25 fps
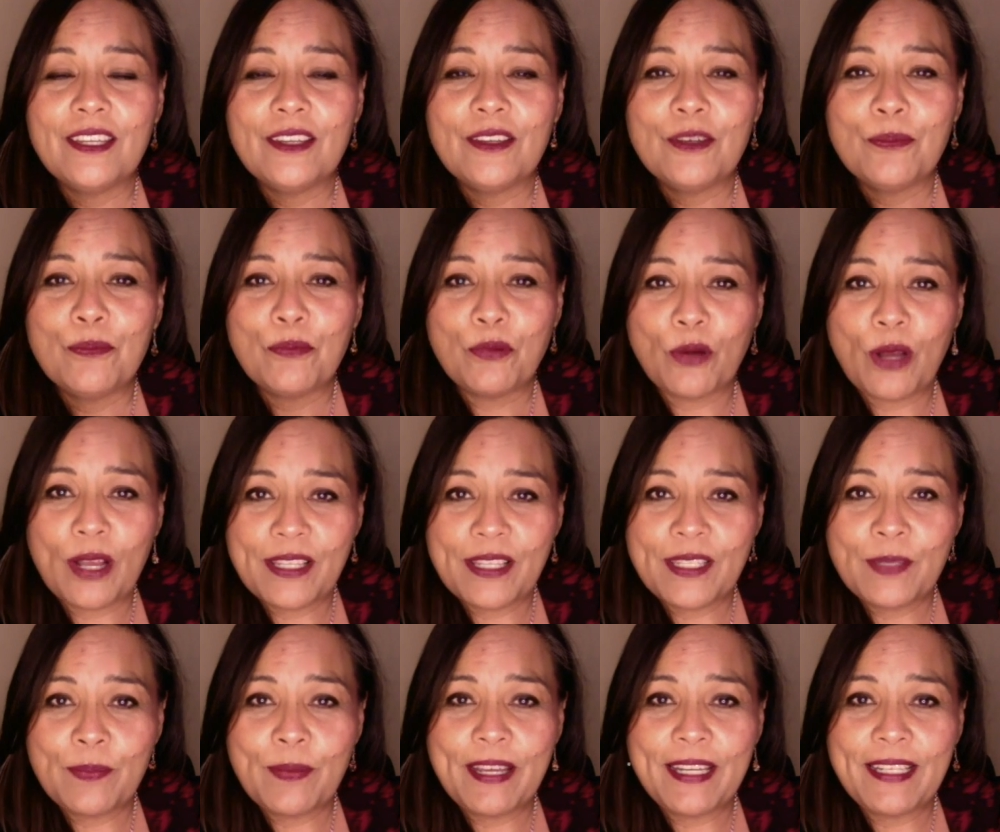
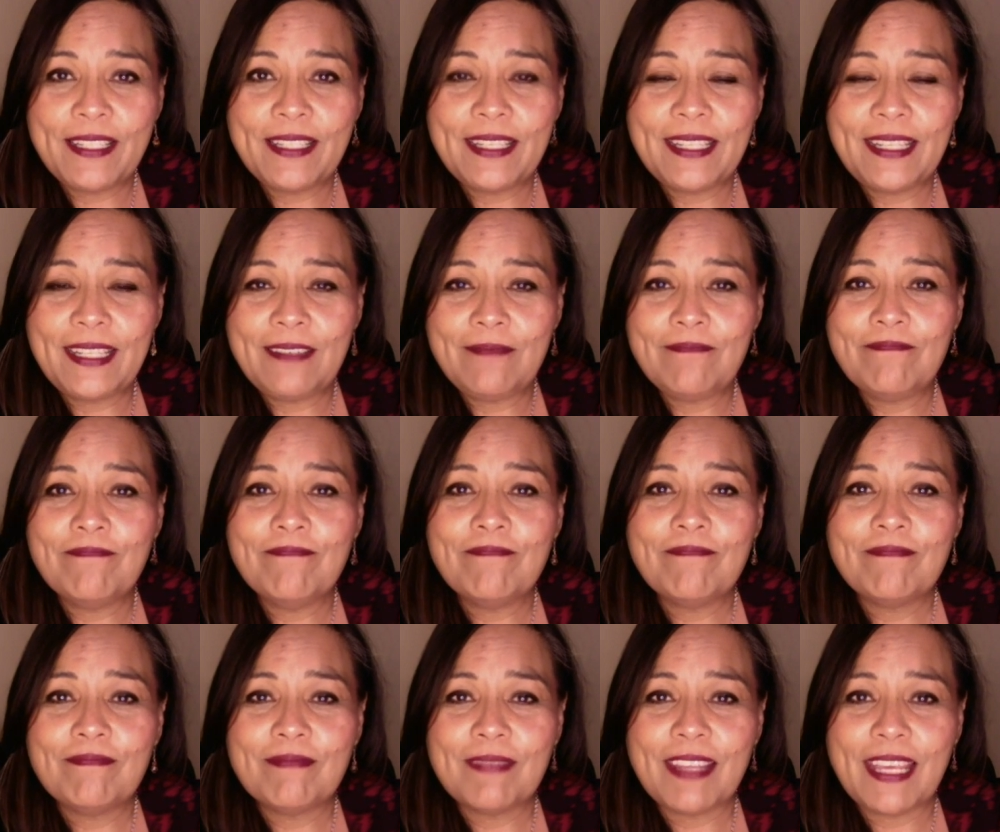Prospecting
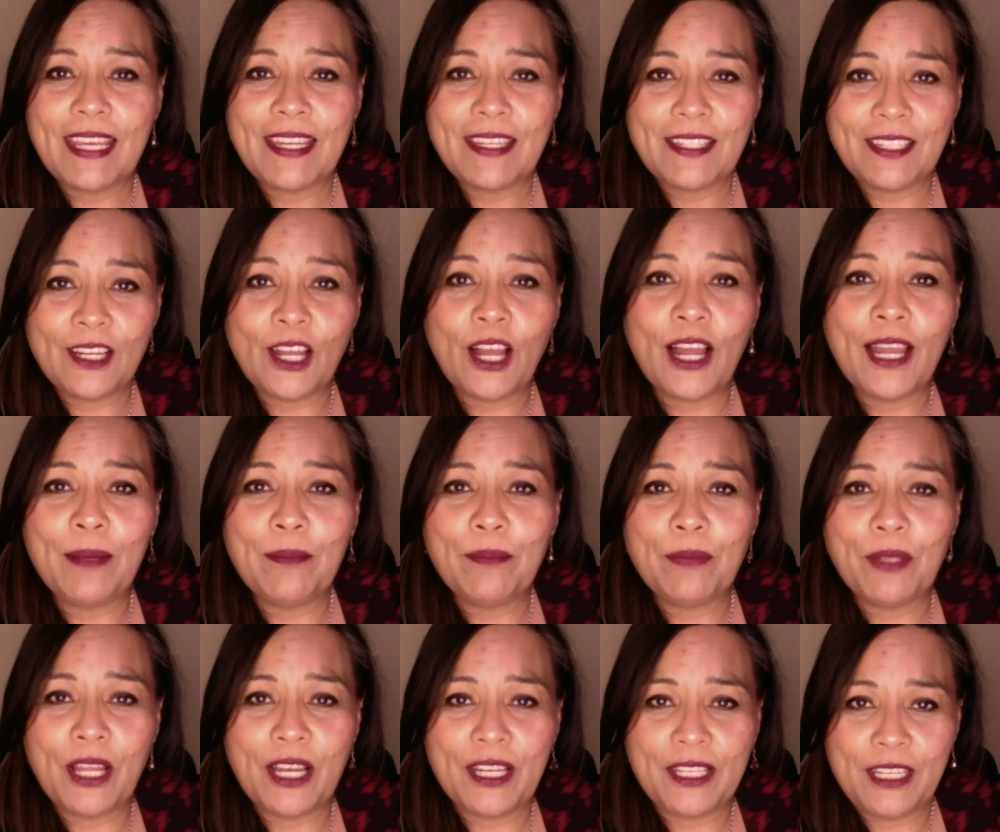and time
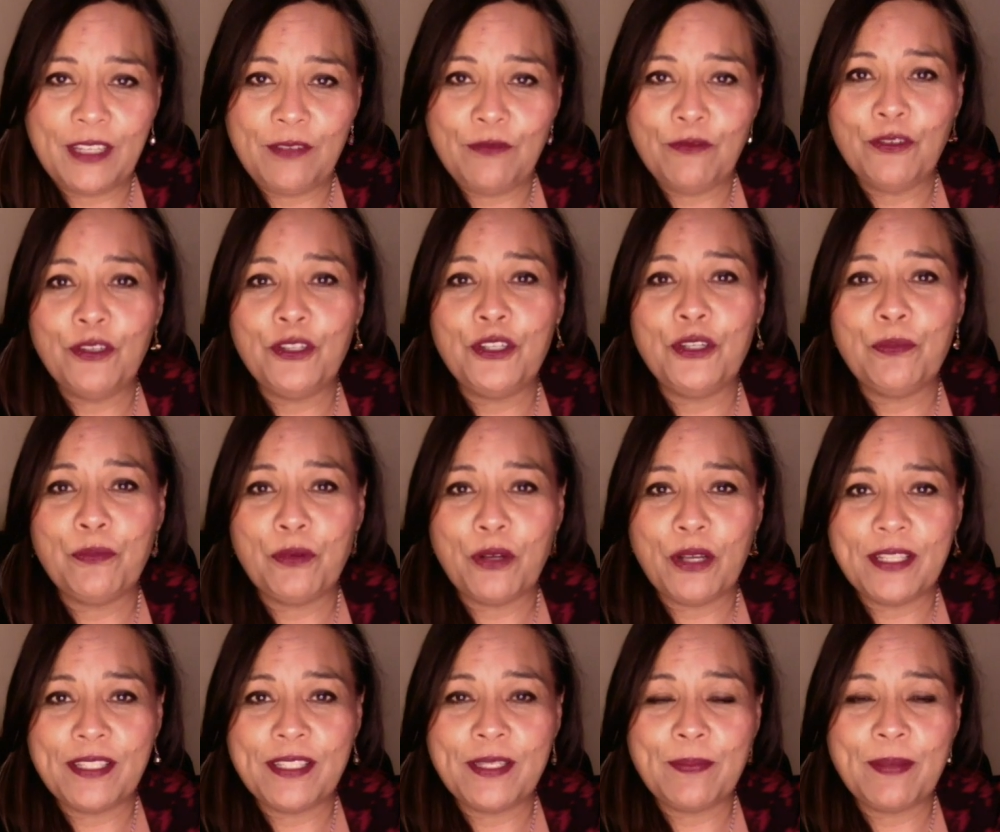blocking for your
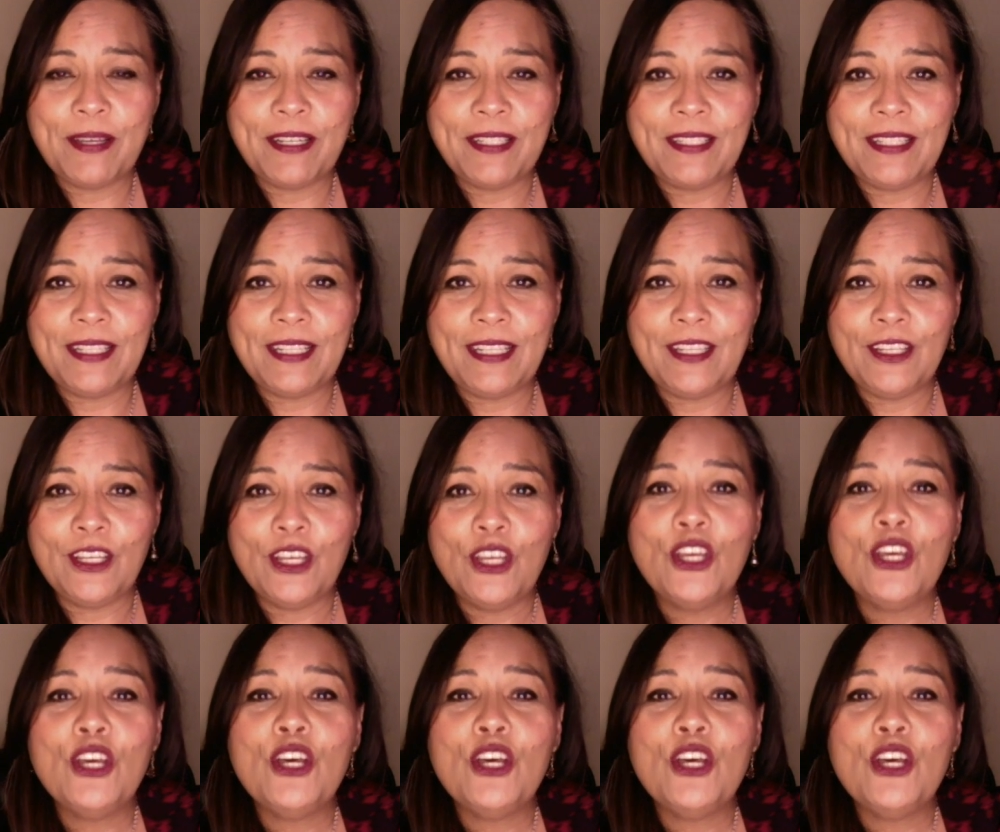prospecting.